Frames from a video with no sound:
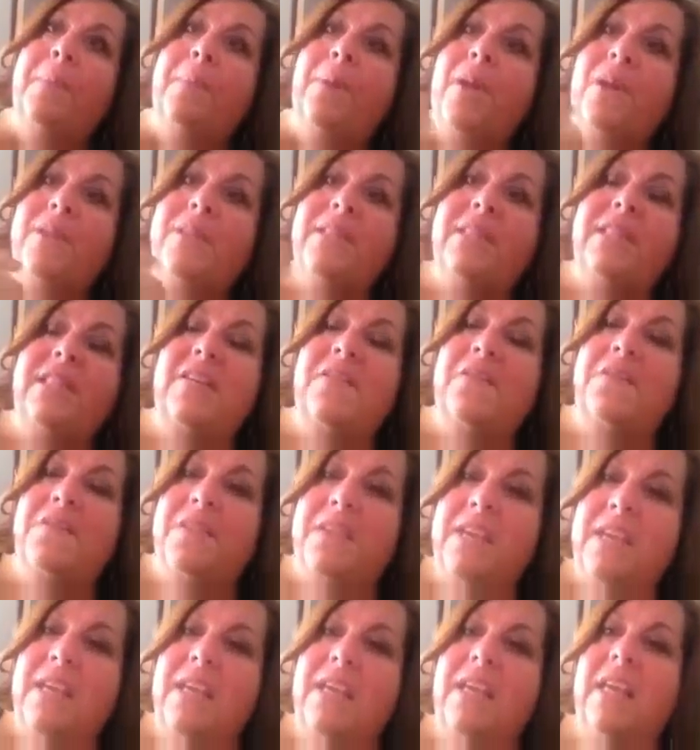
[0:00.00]
positive
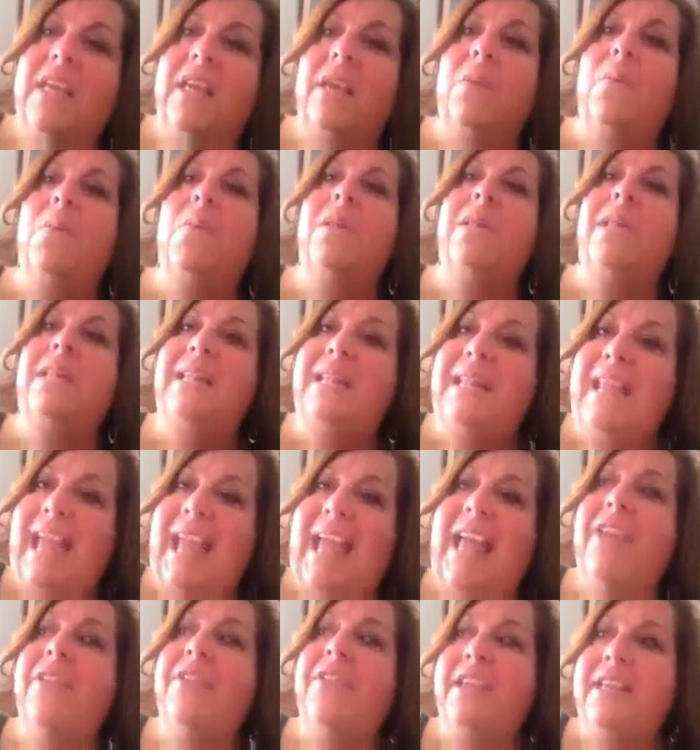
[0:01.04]
thinking will
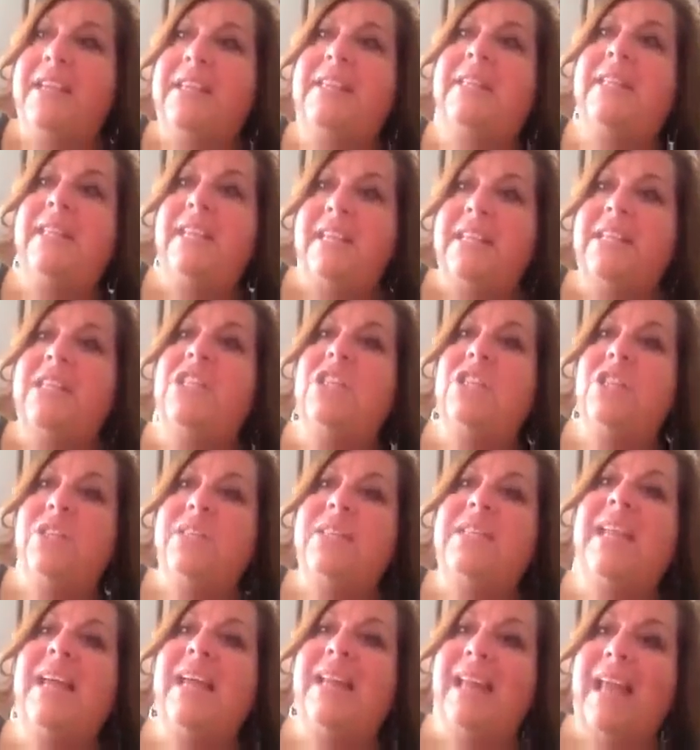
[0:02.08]
allow these things to
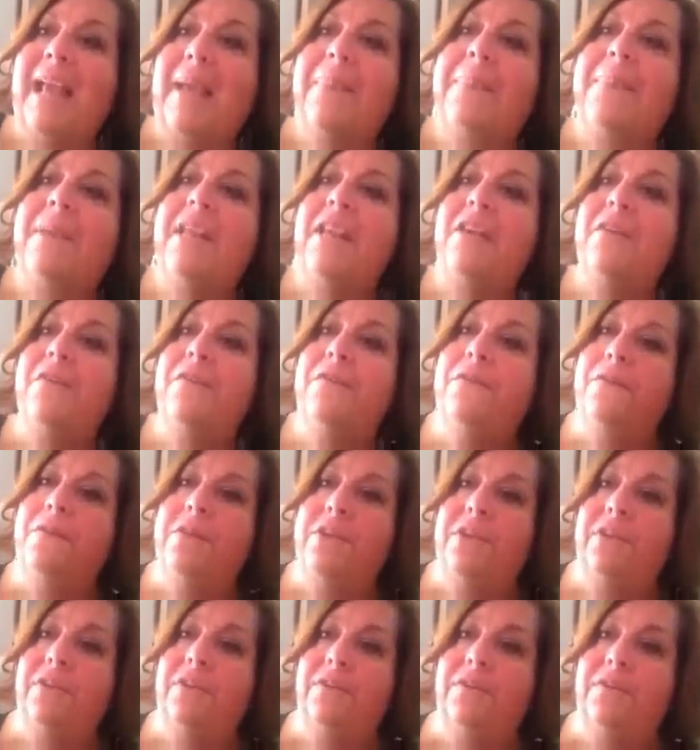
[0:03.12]
start happening for
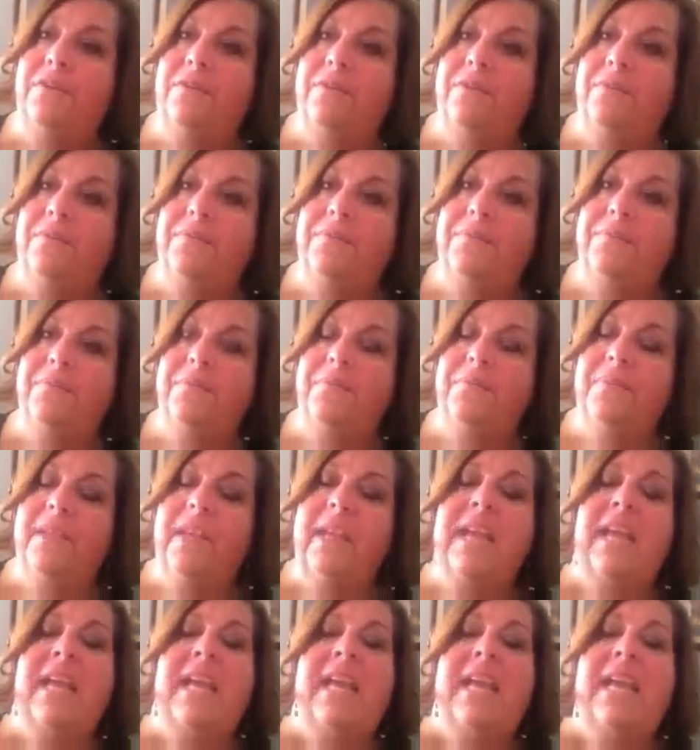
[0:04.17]
you.
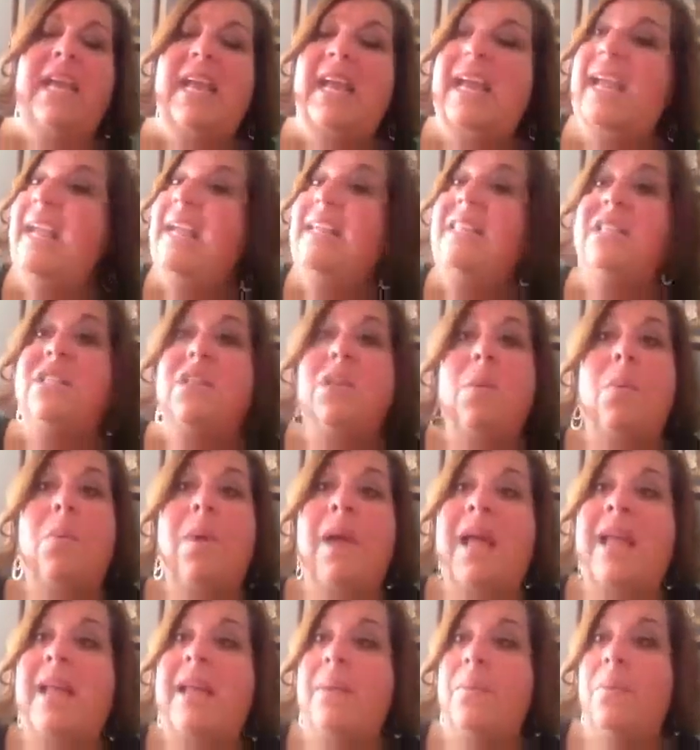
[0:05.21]
it's the
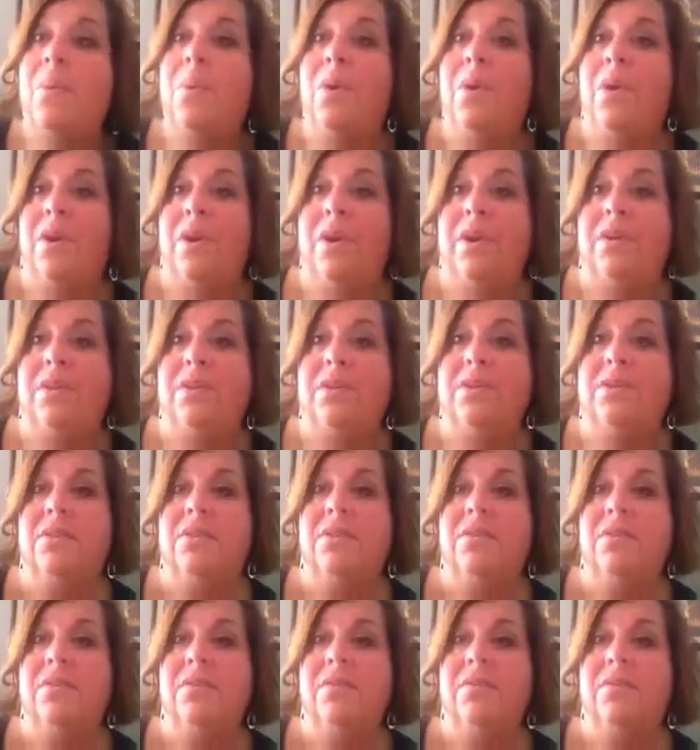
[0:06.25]
way it
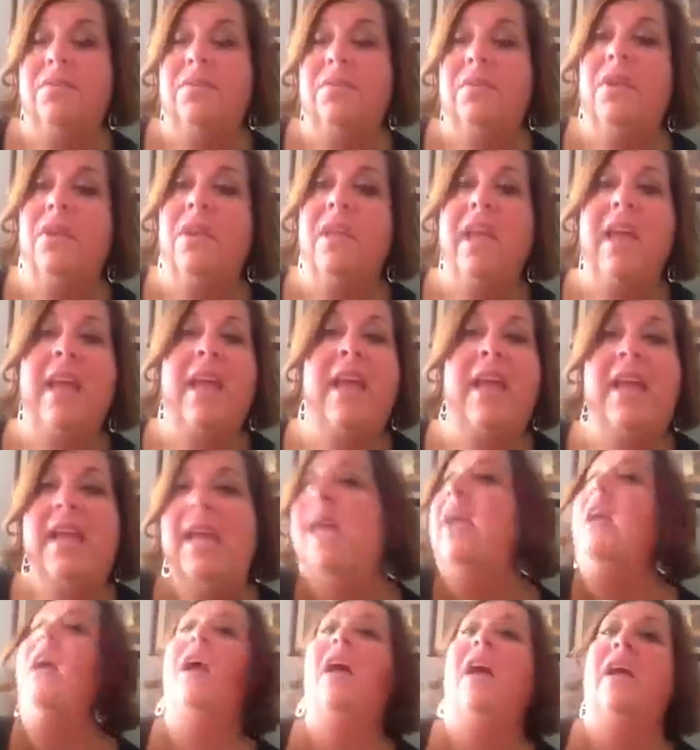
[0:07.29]
works.
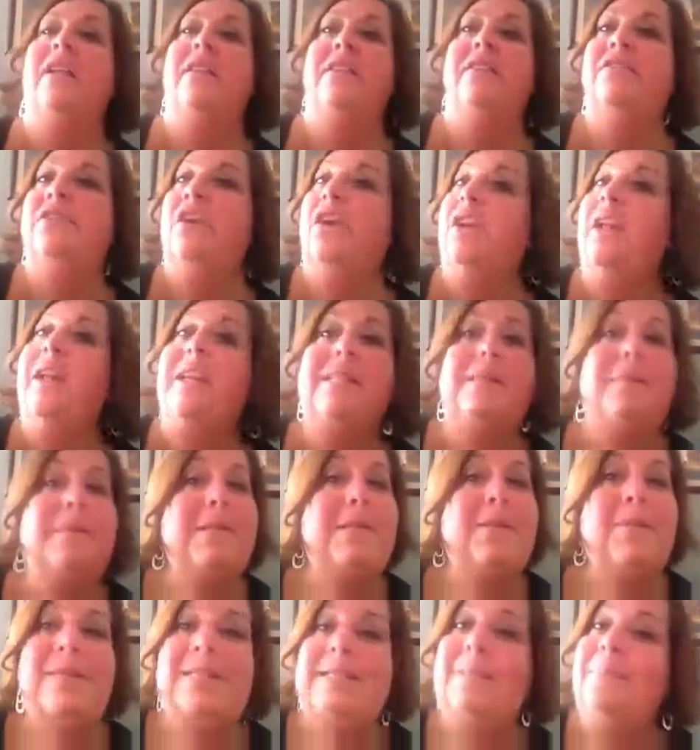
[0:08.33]
Okay? Don't ask me
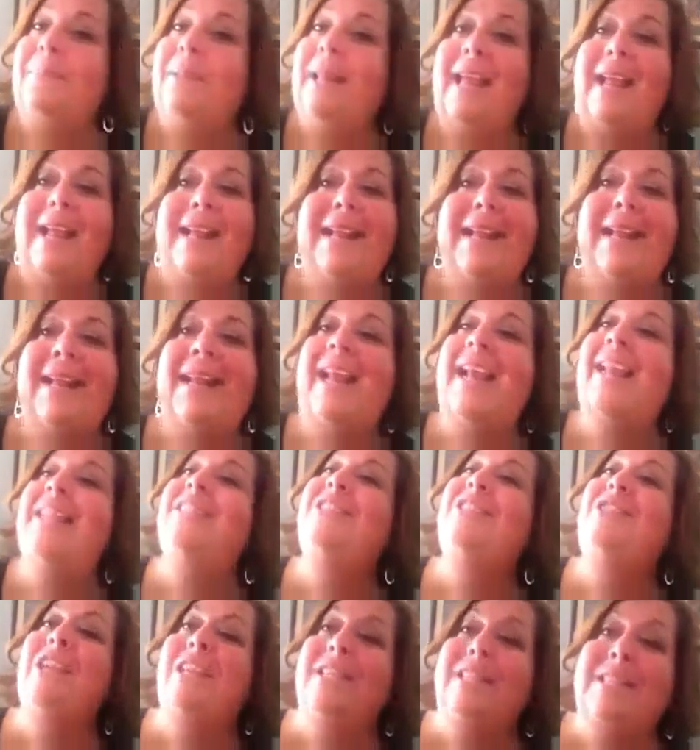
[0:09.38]
to explain it.
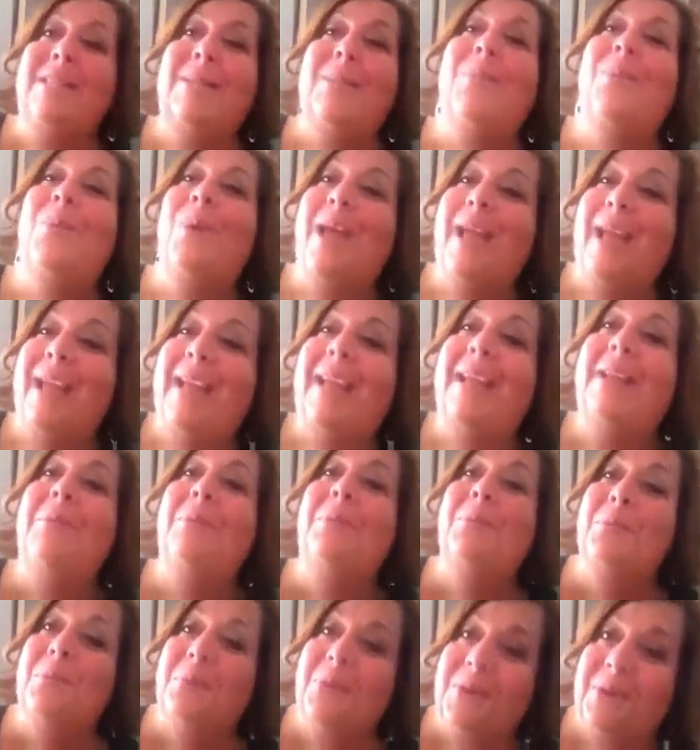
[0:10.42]
It's just the way
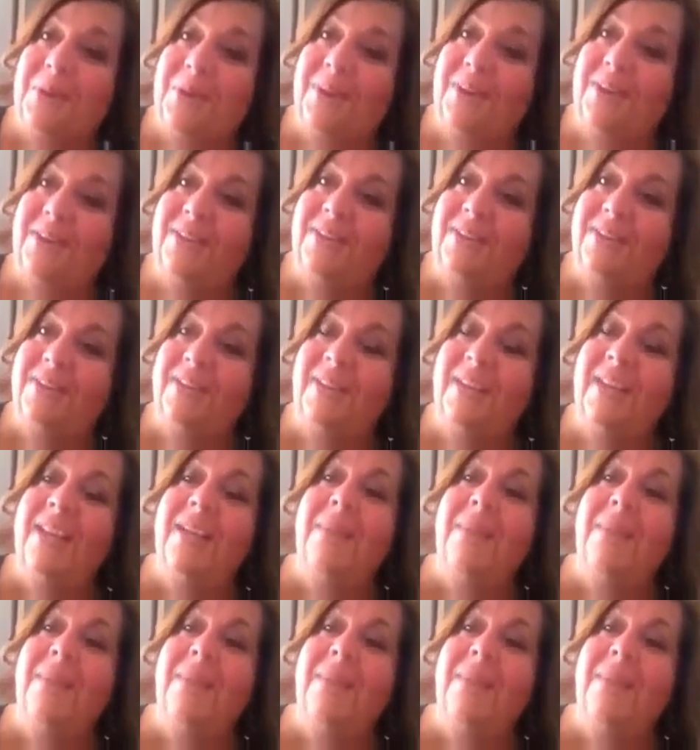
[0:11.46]
it works,